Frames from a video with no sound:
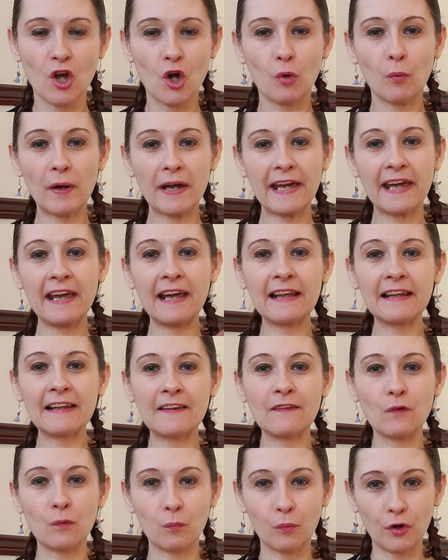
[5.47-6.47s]
We're
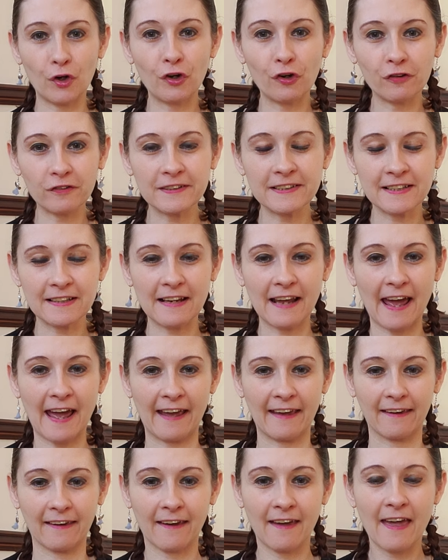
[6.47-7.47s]
healing the world
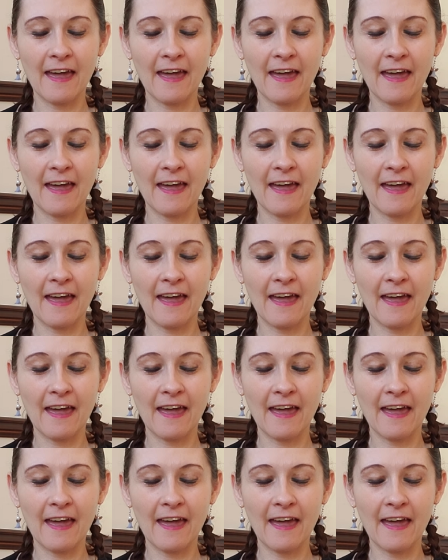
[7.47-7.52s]
today